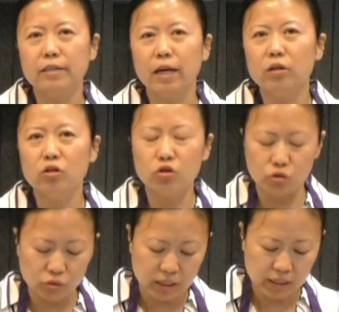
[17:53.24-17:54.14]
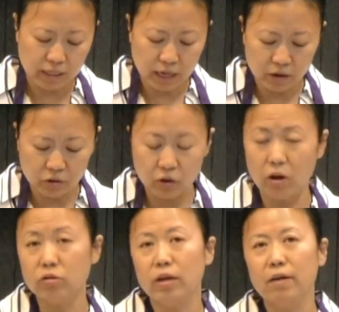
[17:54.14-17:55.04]
tender, juicy style, you
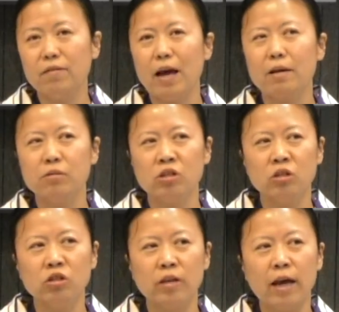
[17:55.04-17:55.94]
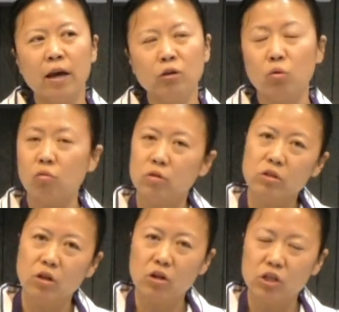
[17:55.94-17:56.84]
also have the option to add
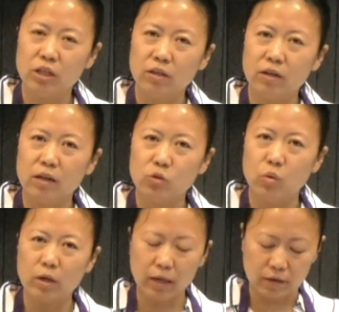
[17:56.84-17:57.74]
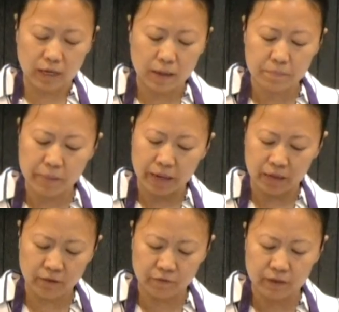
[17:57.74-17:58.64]
cornstarch in there as well, kind of
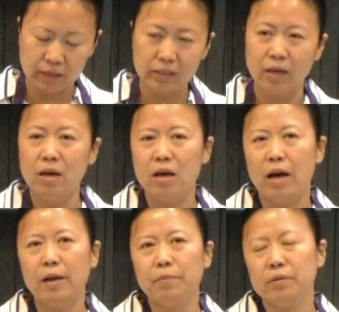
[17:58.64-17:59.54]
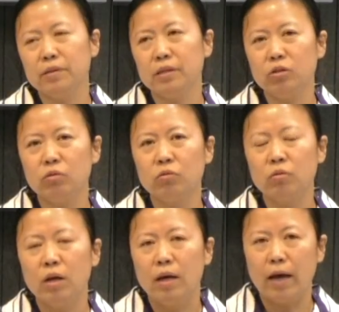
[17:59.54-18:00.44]
combine the fillings. I personally don't
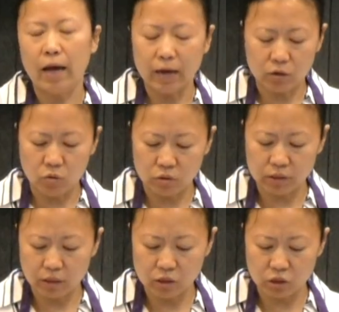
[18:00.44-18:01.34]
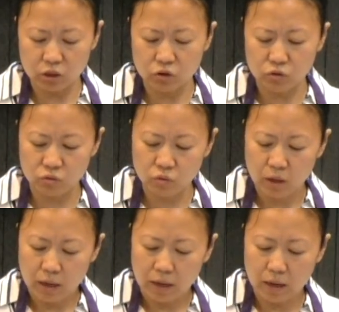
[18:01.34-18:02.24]
add cornstarch into
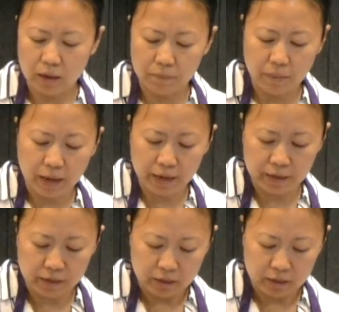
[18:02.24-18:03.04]
my